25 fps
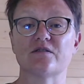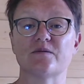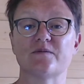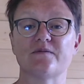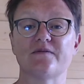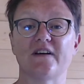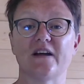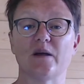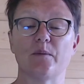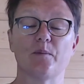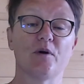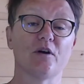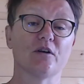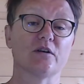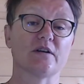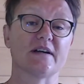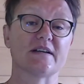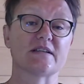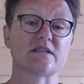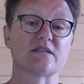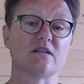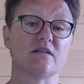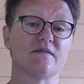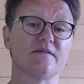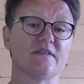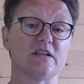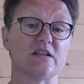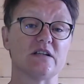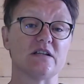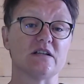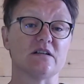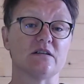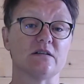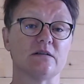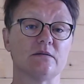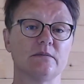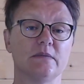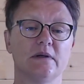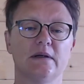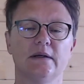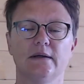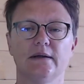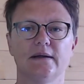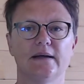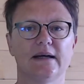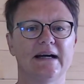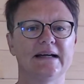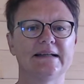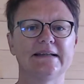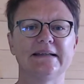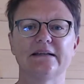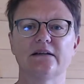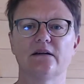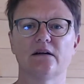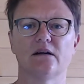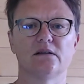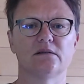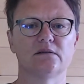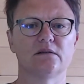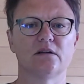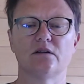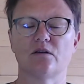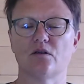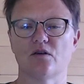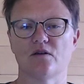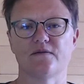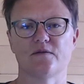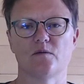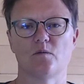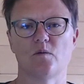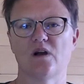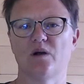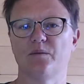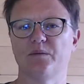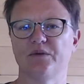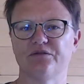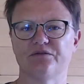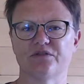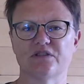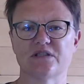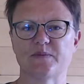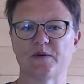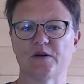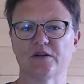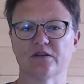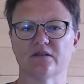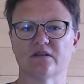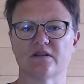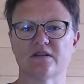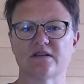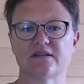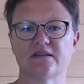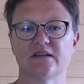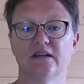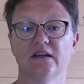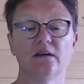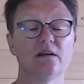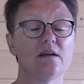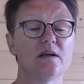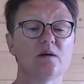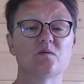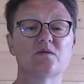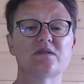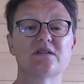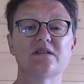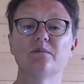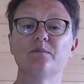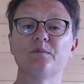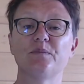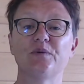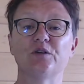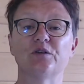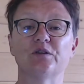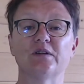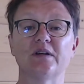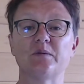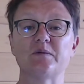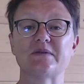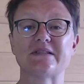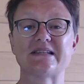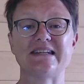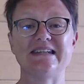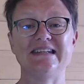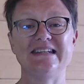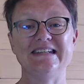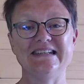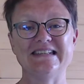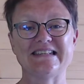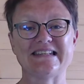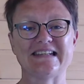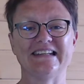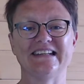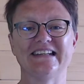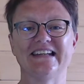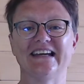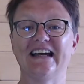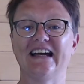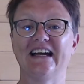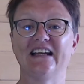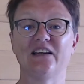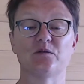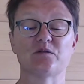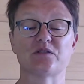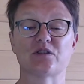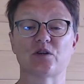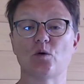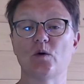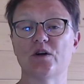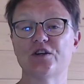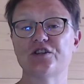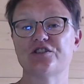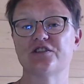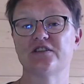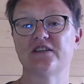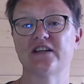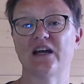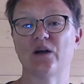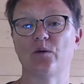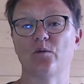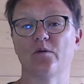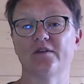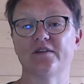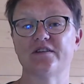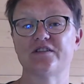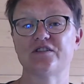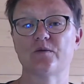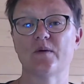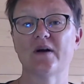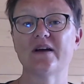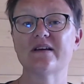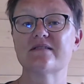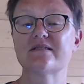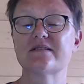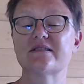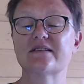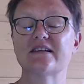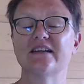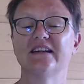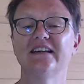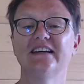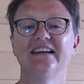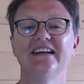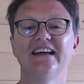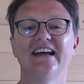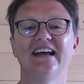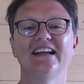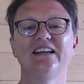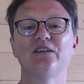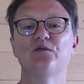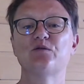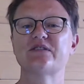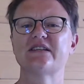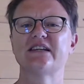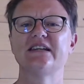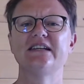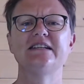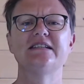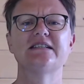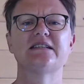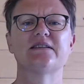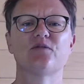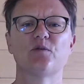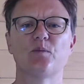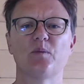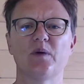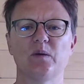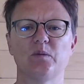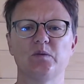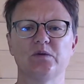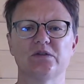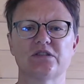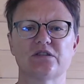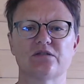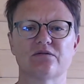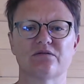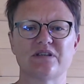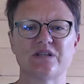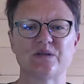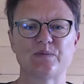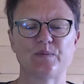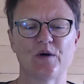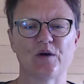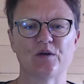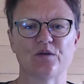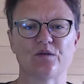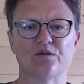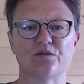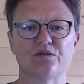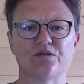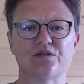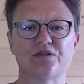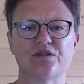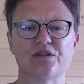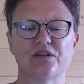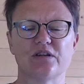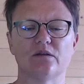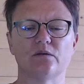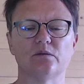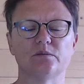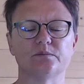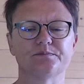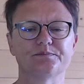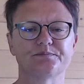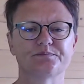via podcast or video? And it got an overwhelming response. It was simple, it was easy, and it was a question that I wanted to ask, and it was easy for people to respond to.